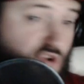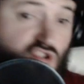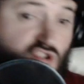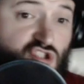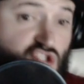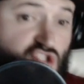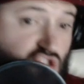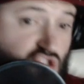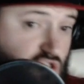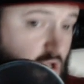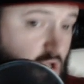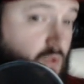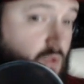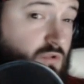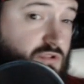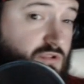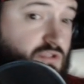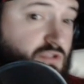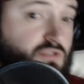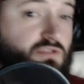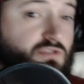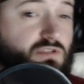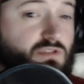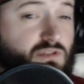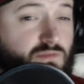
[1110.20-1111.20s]

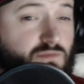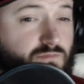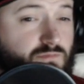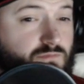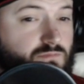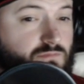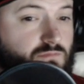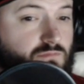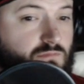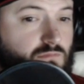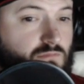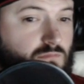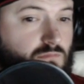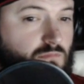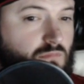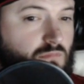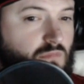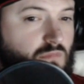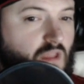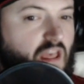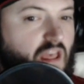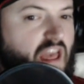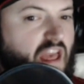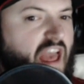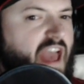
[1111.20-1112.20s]
soldiers
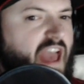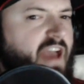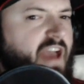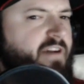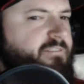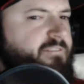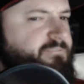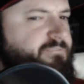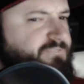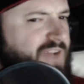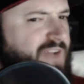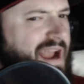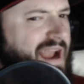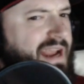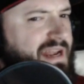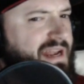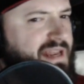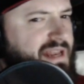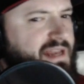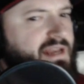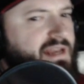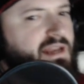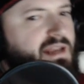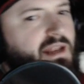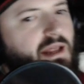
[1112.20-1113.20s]

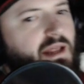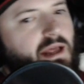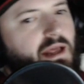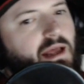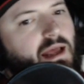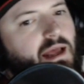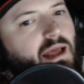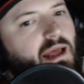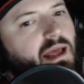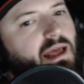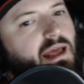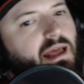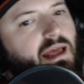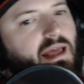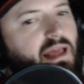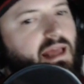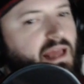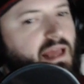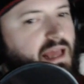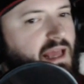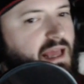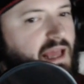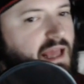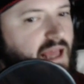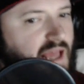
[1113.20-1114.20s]
fighting
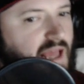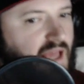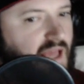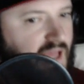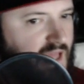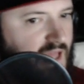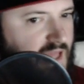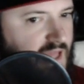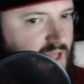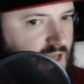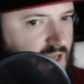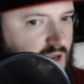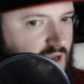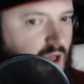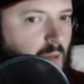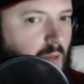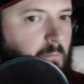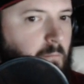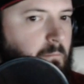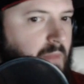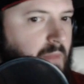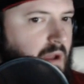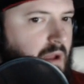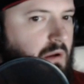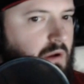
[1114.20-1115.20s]
in
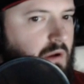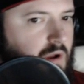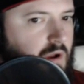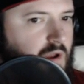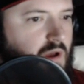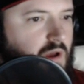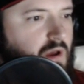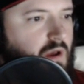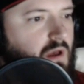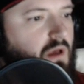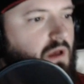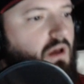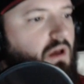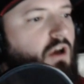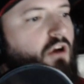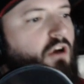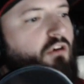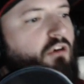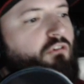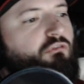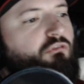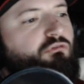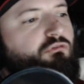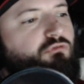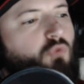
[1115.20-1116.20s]
America
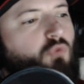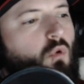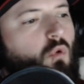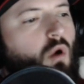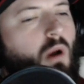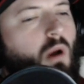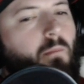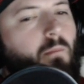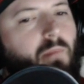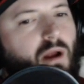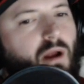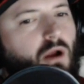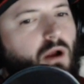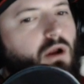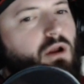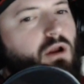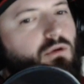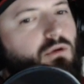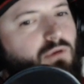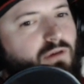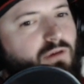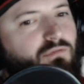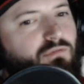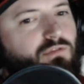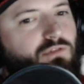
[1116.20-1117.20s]
for American
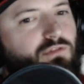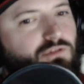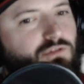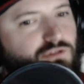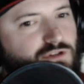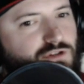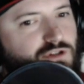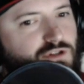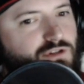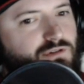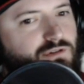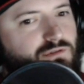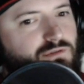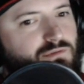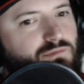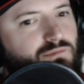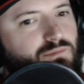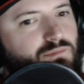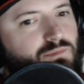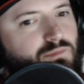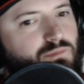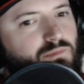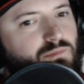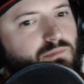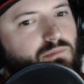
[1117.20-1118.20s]
Revolution.
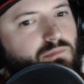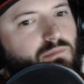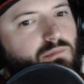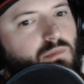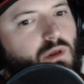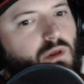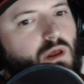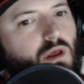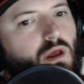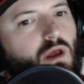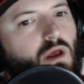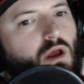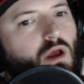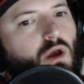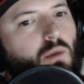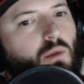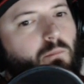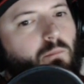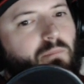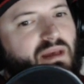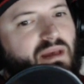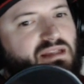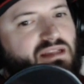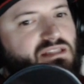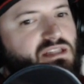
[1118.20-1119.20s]

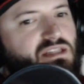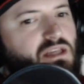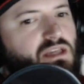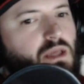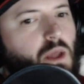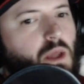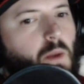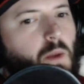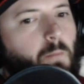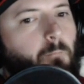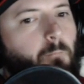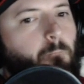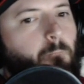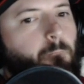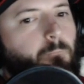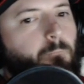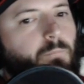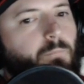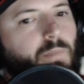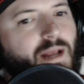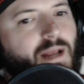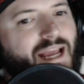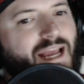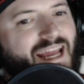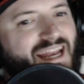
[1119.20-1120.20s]
Basically,
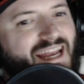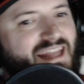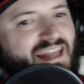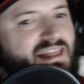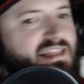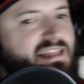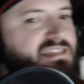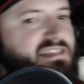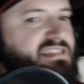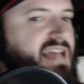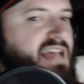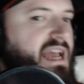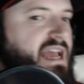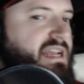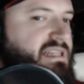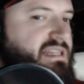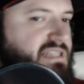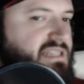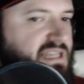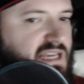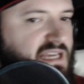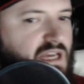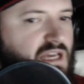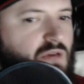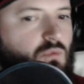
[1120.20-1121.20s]
getting this
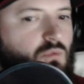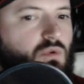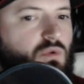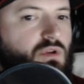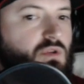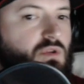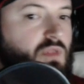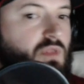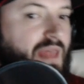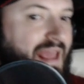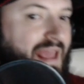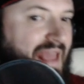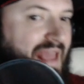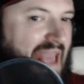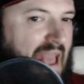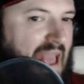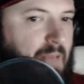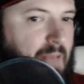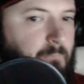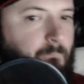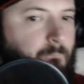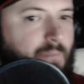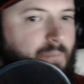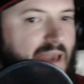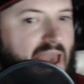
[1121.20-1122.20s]
idea when they
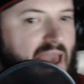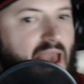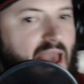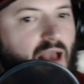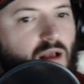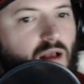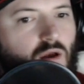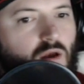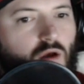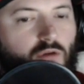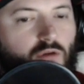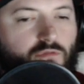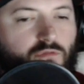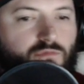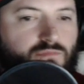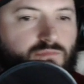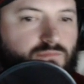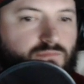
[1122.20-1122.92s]
came back of